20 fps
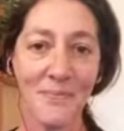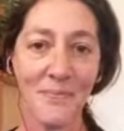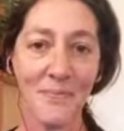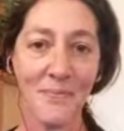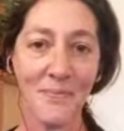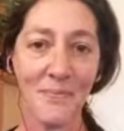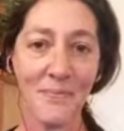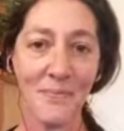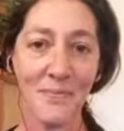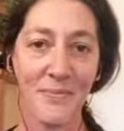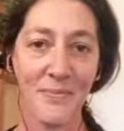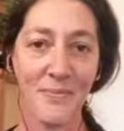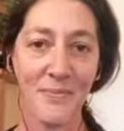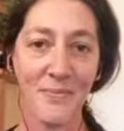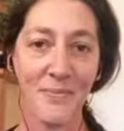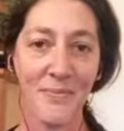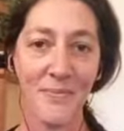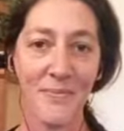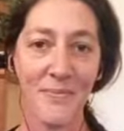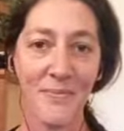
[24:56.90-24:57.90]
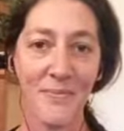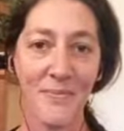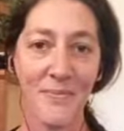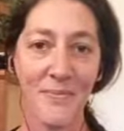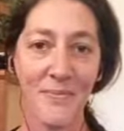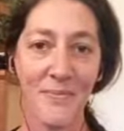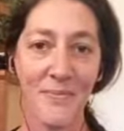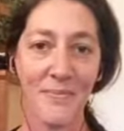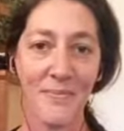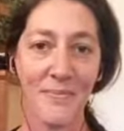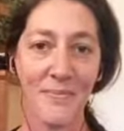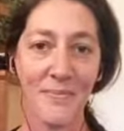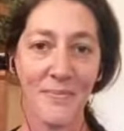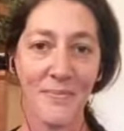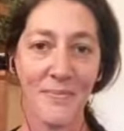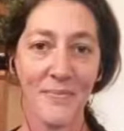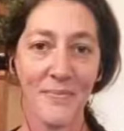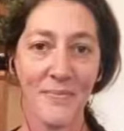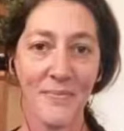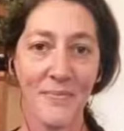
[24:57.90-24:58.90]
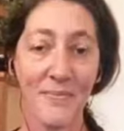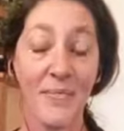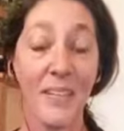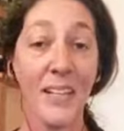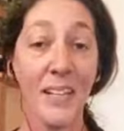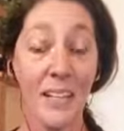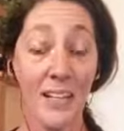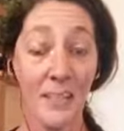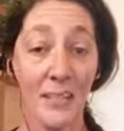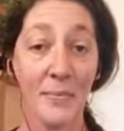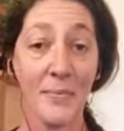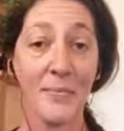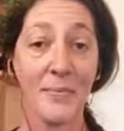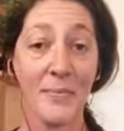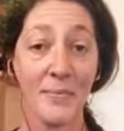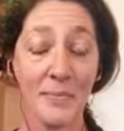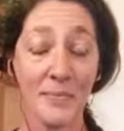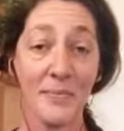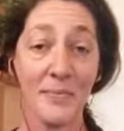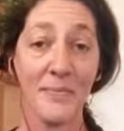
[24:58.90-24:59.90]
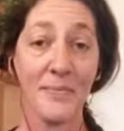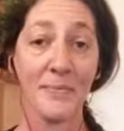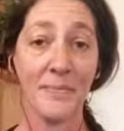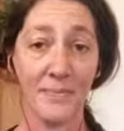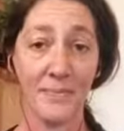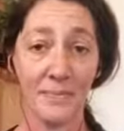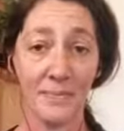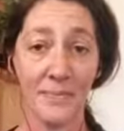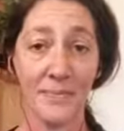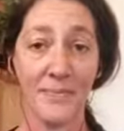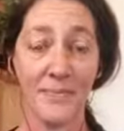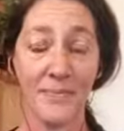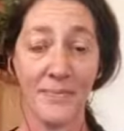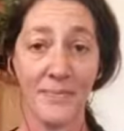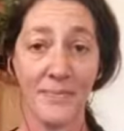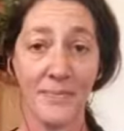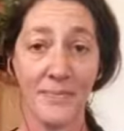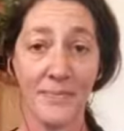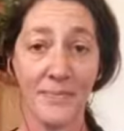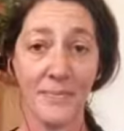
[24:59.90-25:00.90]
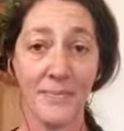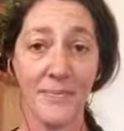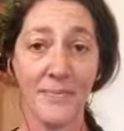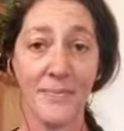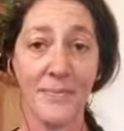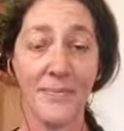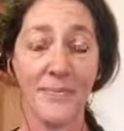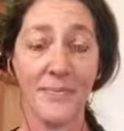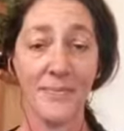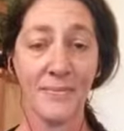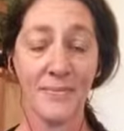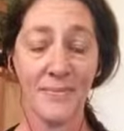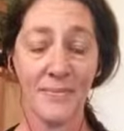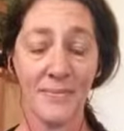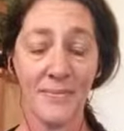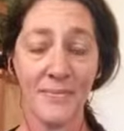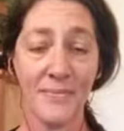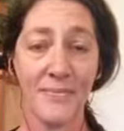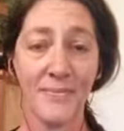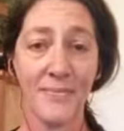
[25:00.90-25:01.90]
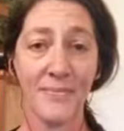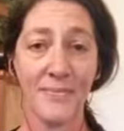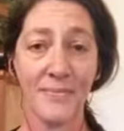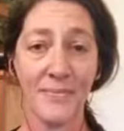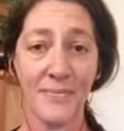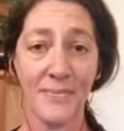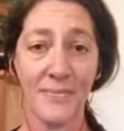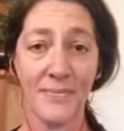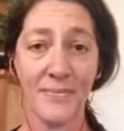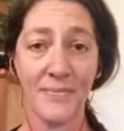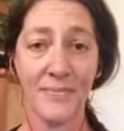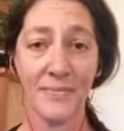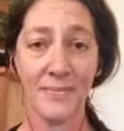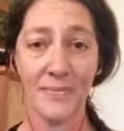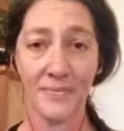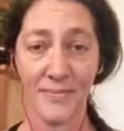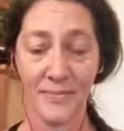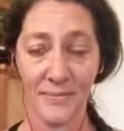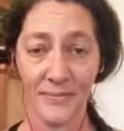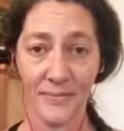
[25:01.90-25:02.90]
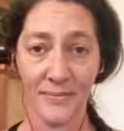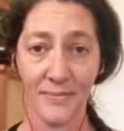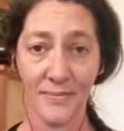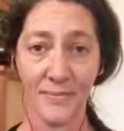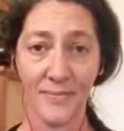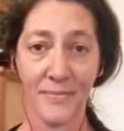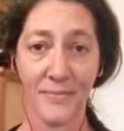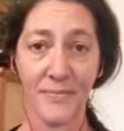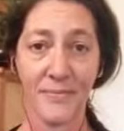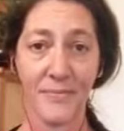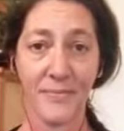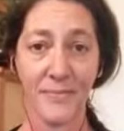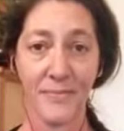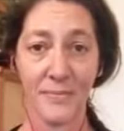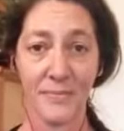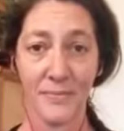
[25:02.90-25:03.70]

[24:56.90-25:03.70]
The person shown says nothing.